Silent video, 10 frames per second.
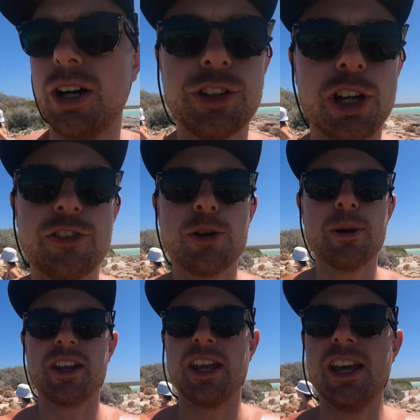I don't know if you're
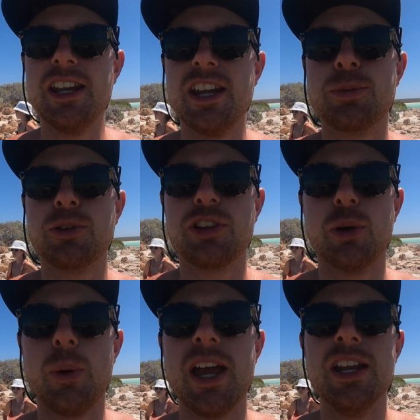about to hear this because of the
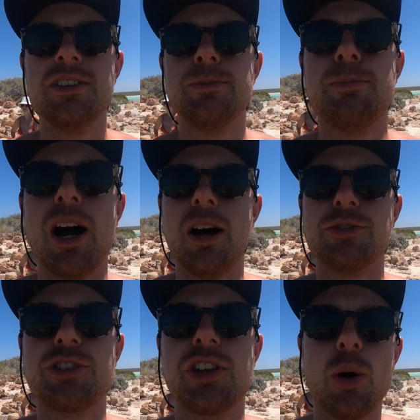wind, but I'm
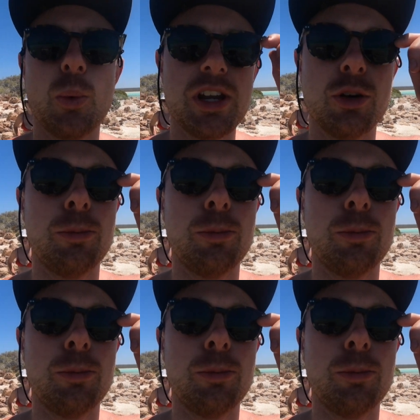just out at Whitnall